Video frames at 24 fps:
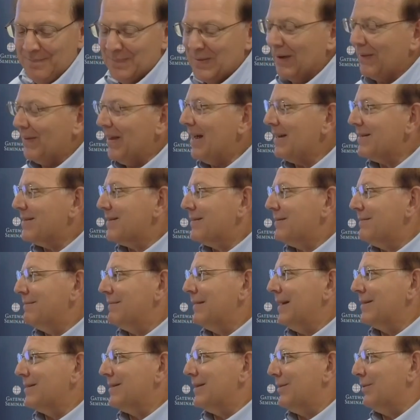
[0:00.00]
Now that's
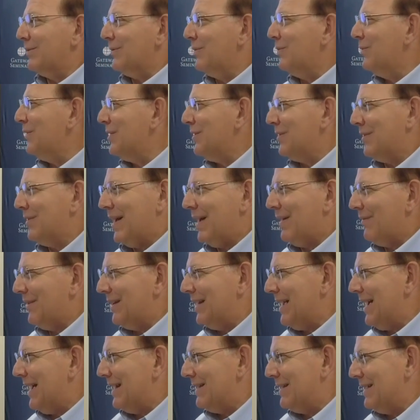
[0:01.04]
that's interesting. We have
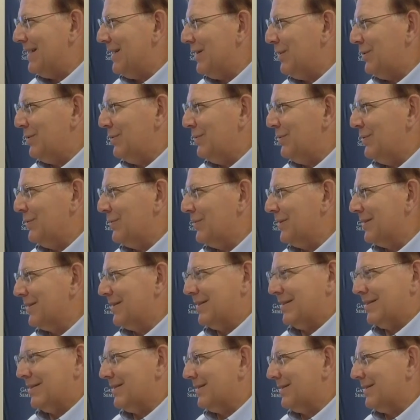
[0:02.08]
any idea who the Tabeel.